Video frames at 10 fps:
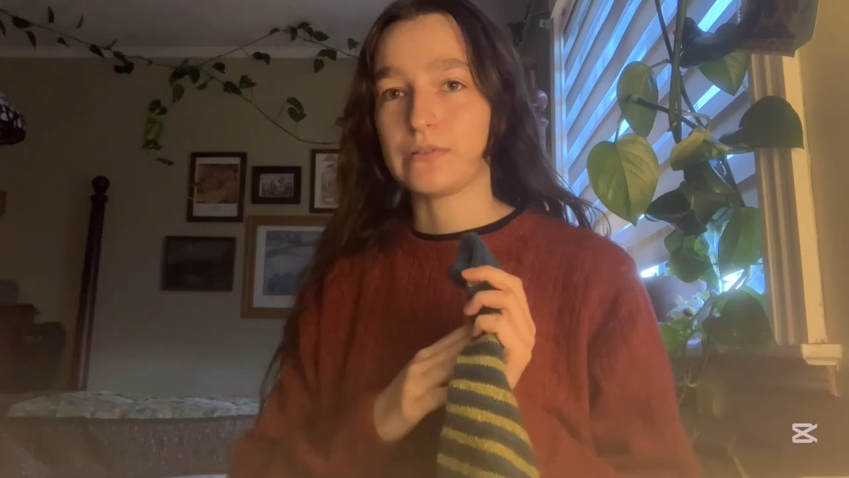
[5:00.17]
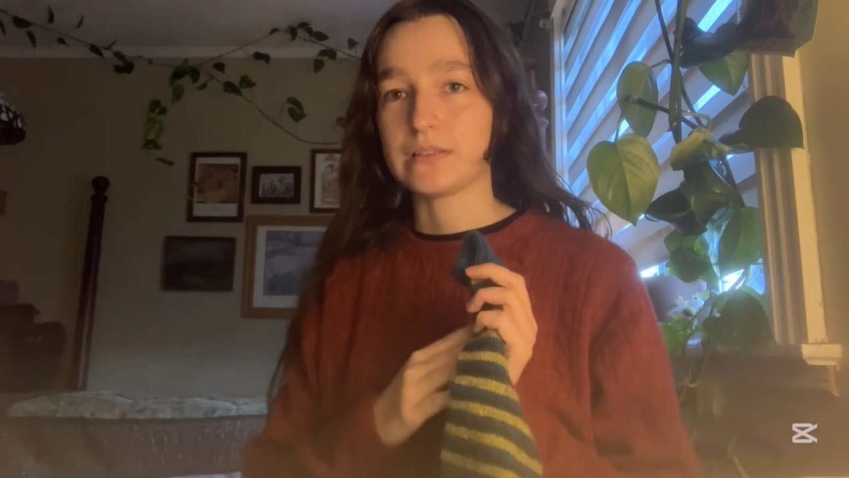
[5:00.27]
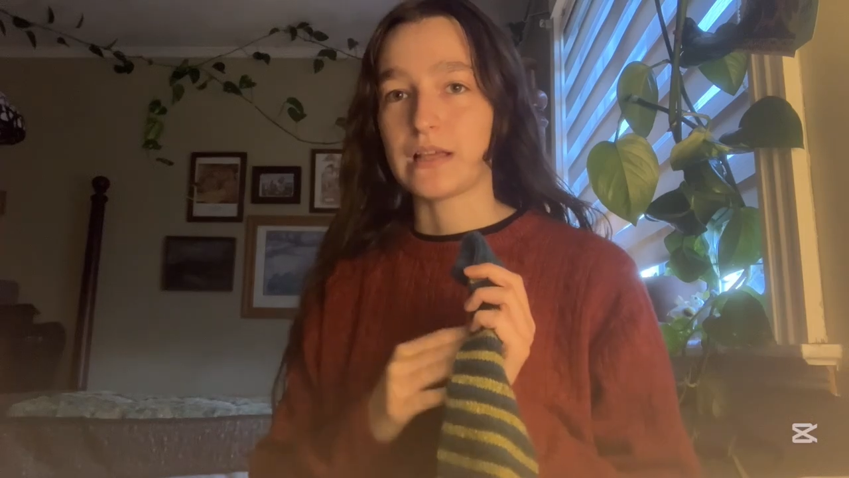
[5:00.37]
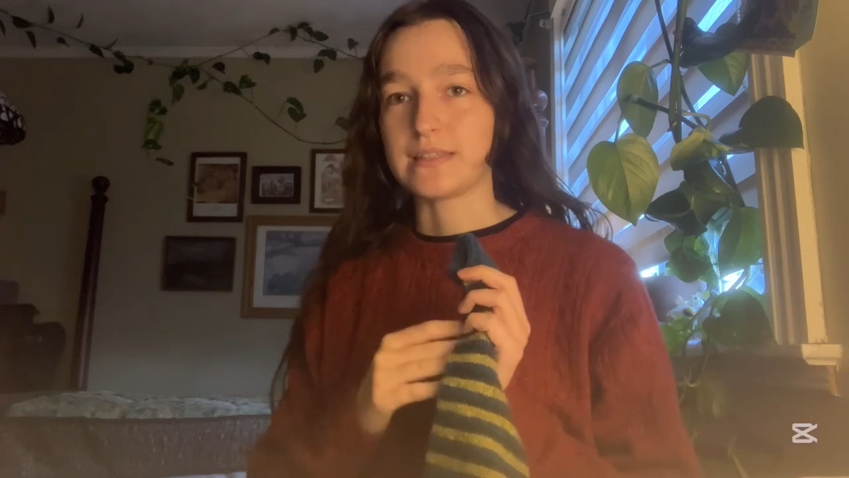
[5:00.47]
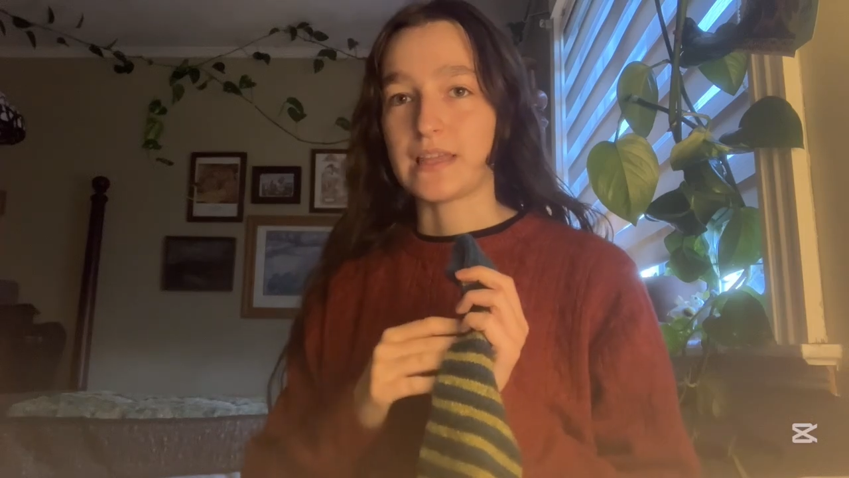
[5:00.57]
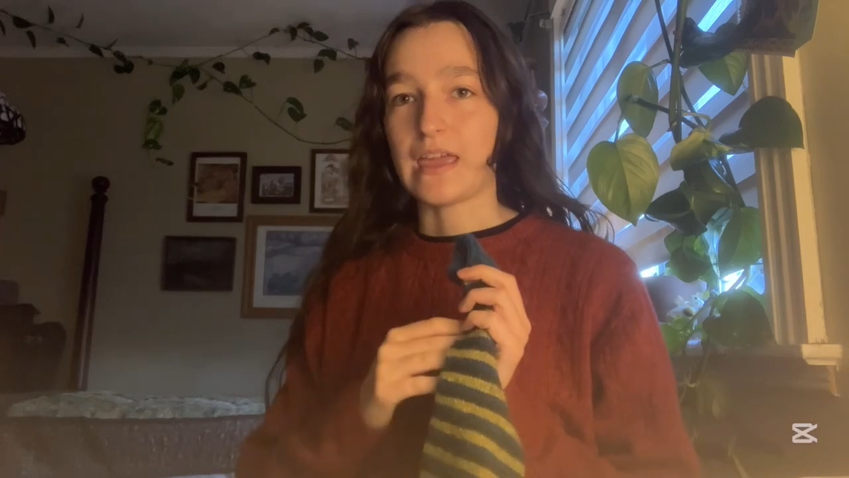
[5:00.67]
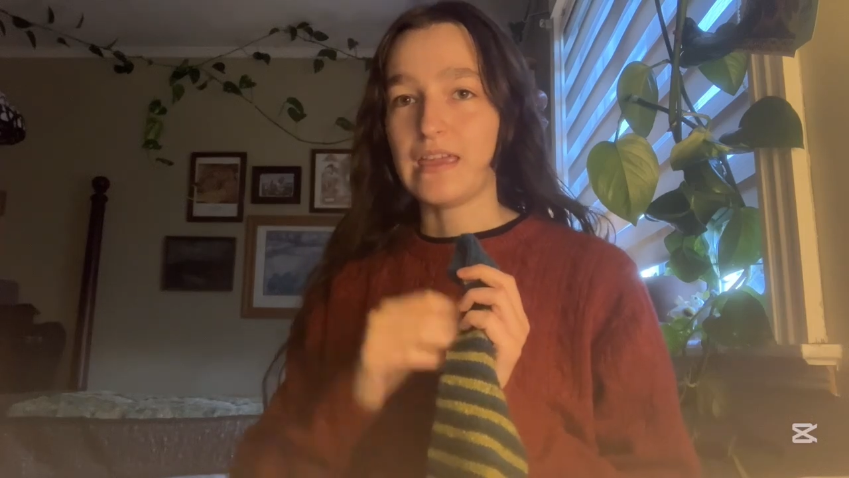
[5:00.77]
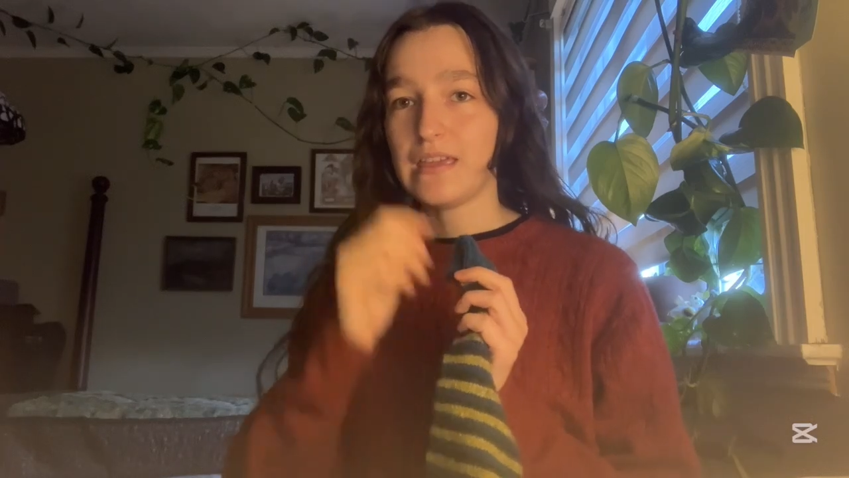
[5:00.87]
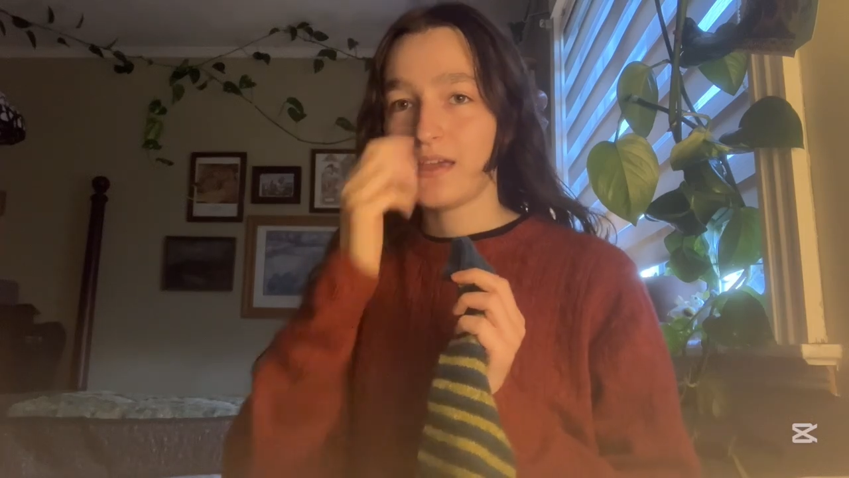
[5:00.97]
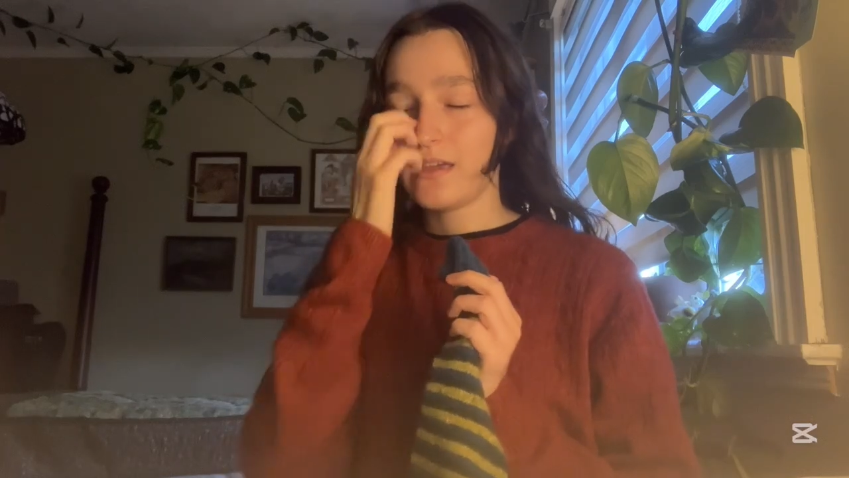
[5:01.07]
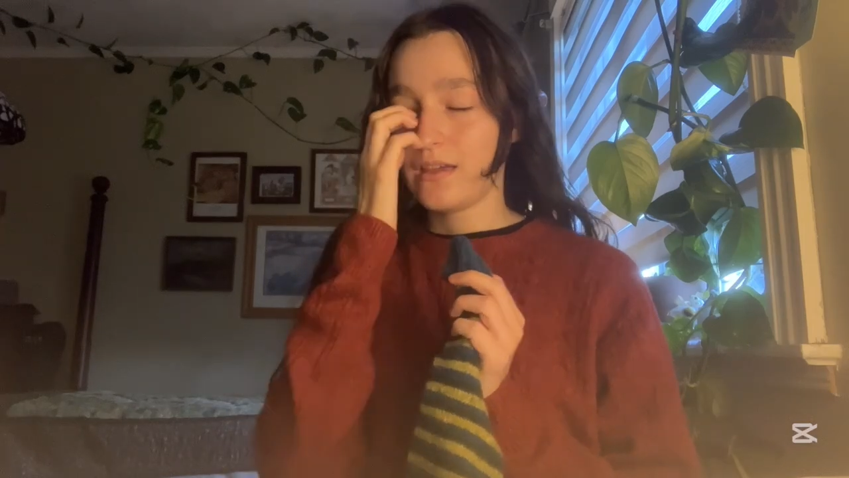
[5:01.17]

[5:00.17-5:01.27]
size 8,